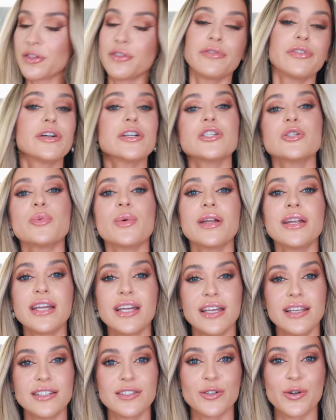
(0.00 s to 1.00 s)
The first one
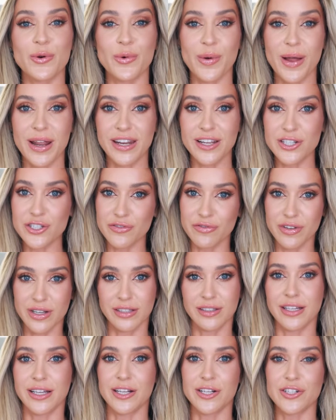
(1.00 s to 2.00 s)
is Greenwich
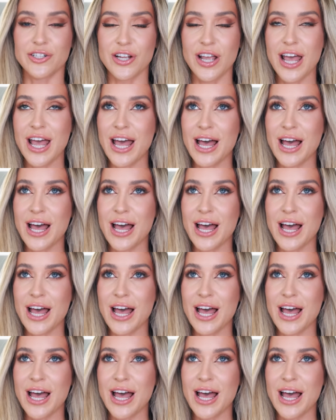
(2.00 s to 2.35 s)
Village,